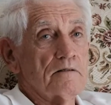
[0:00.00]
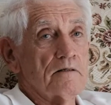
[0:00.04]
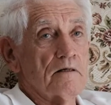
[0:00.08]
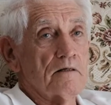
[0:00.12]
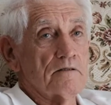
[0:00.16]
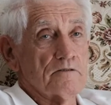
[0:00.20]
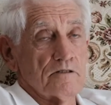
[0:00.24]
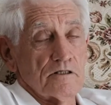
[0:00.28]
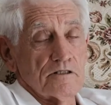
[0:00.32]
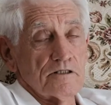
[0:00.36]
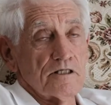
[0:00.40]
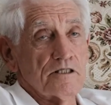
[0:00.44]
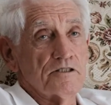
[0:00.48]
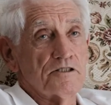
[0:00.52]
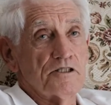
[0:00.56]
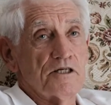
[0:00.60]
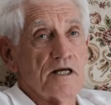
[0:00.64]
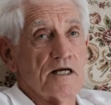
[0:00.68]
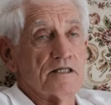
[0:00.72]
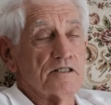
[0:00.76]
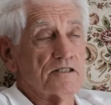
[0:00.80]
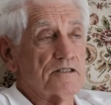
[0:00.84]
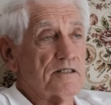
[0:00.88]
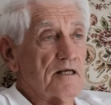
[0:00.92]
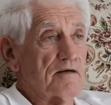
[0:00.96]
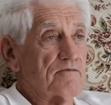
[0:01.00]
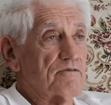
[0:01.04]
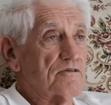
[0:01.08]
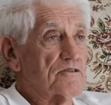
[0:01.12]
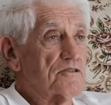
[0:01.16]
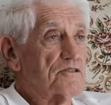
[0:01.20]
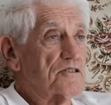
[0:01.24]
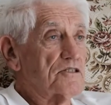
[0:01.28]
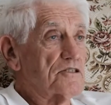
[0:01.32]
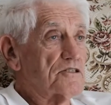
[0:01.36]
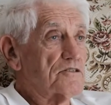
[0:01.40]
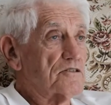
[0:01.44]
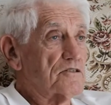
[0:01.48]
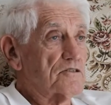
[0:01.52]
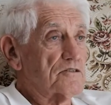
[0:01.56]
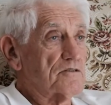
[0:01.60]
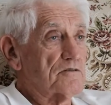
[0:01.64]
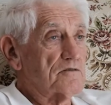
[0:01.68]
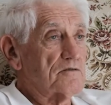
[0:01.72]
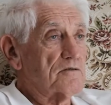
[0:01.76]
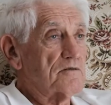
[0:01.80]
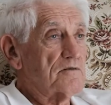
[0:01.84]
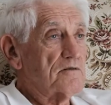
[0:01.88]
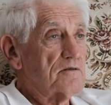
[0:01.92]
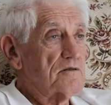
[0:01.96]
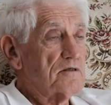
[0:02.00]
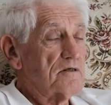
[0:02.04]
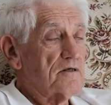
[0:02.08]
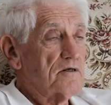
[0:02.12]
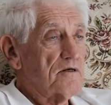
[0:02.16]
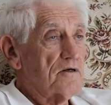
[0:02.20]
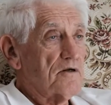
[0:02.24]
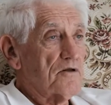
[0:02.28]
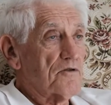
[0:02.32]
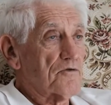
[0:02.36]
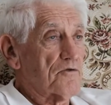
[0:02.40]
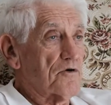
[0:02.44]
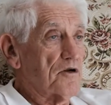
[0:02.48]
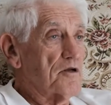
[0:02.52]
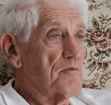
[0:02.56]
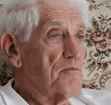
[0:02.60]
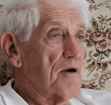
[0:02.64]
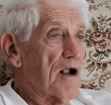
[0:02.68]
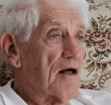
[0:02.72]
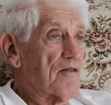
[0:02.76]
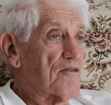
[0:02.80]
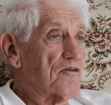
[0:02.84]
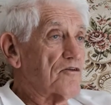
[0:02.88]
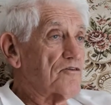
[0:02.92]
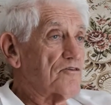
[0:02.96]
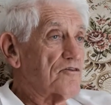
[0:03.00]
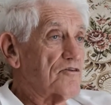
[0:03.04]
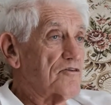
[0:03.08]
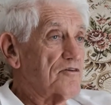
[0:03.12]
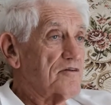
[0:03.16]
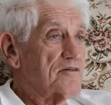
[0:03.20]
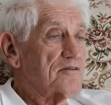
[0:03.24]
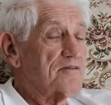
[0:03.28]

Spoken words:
As I said, she had 7 sisters and 3 brothers.